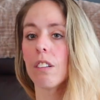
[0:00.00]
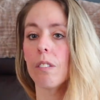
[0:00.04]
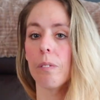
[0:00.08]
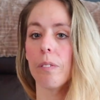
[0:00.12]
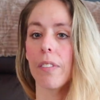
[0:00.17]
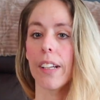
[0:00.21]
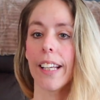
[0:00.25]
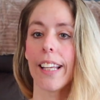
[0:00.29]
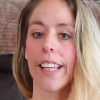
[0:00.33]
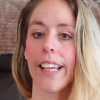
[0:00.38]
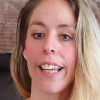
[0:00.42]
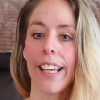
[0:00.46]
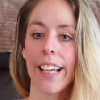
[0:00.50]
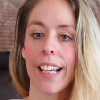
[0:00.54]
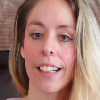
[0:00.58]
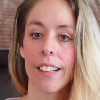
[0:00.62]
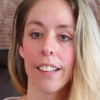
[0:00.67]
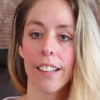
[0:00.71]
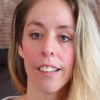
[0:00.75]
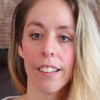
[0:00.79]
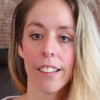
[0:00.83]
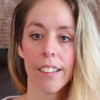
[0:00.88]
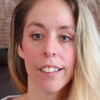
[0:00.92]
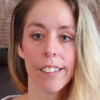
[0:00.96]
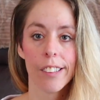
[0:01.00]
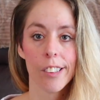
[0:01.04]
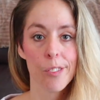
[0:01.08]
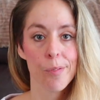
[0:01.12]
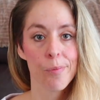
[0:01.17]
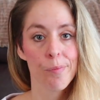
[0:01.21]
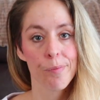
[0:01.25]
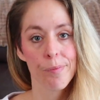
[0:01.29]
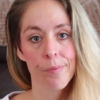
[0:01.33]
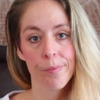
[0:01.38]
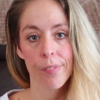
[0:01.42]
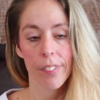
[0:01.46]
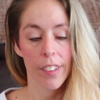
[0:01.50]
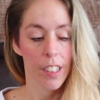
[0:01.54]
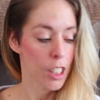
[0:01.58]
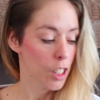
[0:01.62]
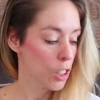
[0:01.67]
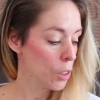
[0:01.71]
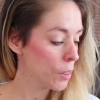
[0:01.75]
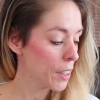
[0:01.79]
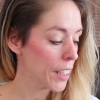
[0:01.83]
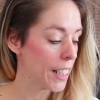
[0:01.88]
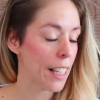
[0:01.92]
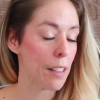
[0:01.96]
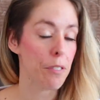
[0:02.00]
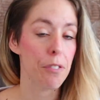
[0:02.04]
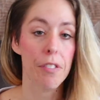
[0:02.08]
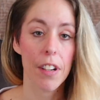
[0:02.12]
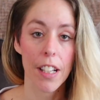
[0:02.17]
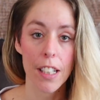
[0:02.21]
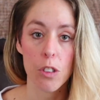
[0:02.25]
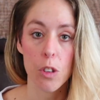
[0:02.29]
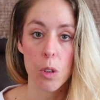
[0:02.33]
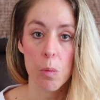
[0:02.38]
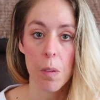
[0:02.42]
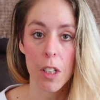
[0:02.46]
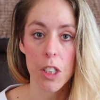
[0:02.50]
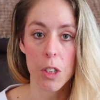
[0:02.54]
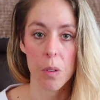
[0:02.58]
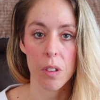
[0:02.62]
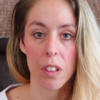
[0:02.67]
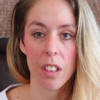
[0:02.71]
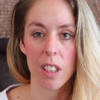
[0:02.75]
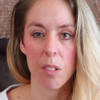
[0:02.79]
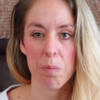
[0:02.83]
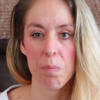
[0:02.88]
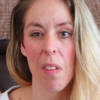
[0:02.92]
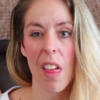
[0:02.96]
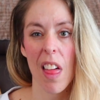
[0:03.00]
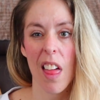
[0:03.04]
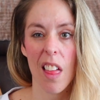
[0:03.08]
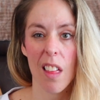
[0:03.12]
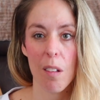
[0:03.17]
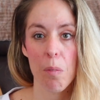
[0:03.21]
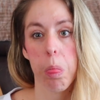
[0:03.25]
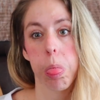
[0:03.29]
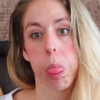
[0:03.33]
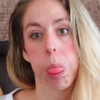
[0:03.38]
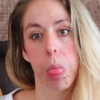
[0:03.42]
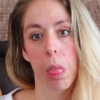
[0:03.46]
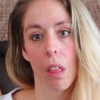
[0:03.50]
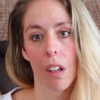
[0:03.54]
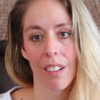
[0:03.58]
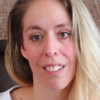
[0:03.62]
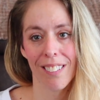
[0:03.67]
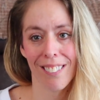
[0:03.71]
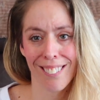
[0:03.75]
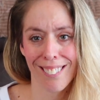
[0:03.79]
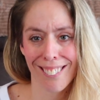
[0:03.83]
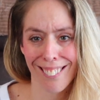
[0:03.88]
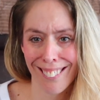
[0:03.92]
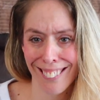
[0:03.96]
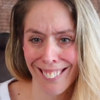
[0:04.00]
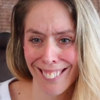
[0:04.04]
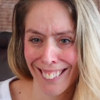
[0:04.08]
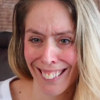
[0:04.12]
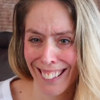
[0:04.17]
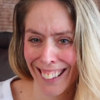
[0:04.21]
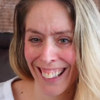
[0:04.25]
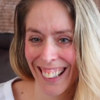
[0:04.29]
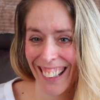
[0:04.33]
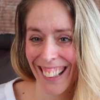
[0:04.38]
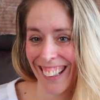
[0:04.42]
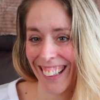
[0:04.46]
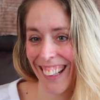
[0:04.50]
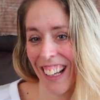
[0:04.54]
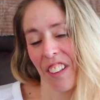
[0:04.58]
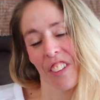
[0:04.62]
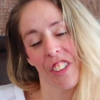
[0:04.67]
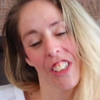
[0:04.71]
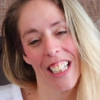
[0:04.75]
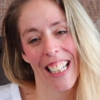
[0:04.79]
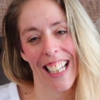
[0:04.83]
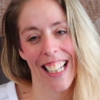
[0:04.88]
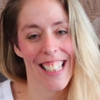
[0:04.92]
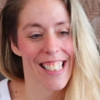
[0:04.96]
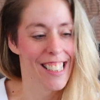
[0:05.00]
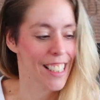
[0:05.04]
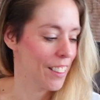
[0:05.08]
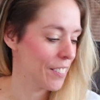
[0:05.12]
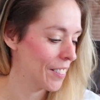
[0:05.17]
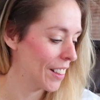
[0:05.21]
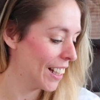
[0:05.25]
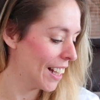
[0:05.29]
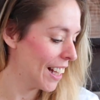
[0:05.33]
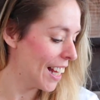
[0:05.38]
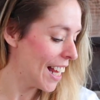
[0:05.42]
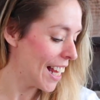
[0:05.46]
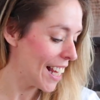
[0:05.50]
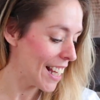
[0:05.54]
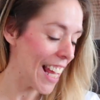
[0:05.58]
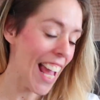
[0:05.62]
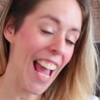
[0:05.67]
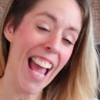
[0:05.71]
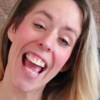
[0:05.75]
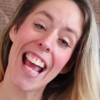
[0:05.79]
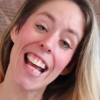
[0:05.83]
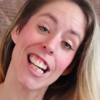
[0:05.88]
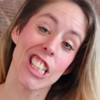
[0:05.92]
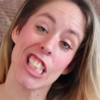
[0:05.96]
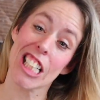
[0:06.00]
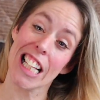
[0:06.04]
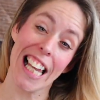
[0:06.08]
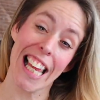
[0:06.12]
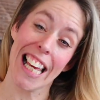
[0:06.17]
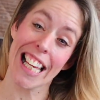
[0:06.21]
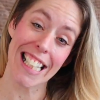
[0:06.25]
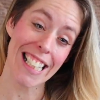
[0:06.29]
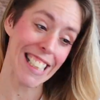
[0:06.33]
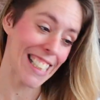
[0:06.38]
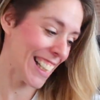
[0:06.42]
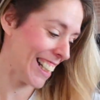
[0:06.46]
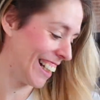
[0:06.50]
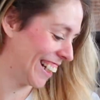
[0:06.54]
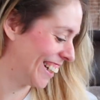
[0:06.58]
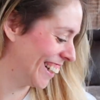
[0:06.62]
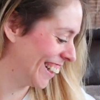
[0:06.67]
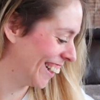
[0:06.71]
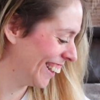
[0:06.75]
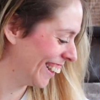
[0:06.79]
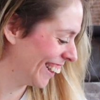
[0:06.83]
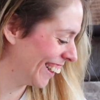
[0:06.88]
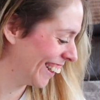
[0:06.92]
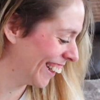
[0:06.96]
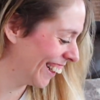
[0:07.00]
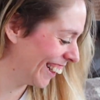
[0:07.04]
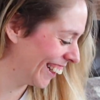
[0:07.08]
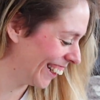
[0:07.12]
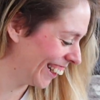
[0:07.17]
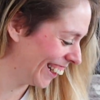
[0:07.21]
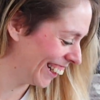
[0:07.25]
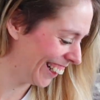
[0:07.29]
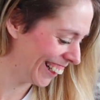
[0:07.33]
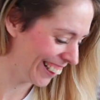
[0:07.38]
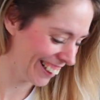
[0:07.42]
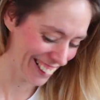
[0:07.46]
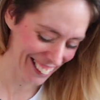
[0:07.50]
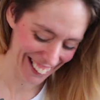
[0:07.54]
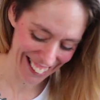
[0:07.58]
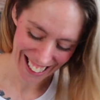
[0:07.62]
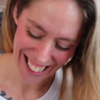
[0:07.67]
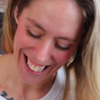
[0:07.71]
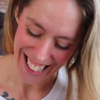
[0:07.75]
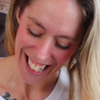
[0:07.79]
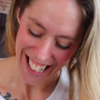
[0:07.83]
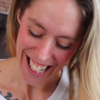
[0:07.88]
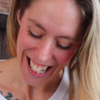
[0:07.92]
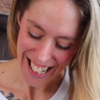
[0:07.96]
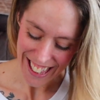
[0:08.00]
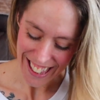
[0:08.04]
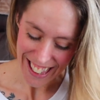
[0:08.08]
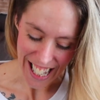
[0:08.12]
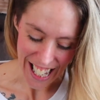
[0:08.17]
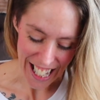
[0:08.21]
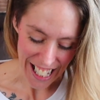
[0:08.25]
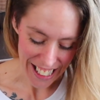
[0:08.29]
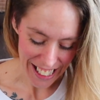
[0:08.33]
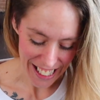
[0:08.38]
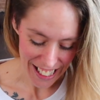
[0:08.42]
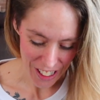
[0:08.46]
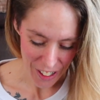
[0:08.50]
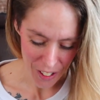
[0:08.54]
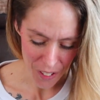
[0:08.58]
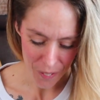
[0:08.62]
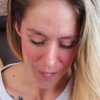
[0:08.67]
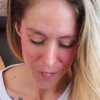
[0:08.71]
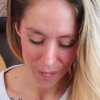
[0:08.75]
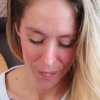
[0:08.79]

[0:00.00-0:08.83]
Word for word: Oh my God. You know they get fed too much when they're like, meh. Oh, she likes it. Yay, she likes it. Thank you.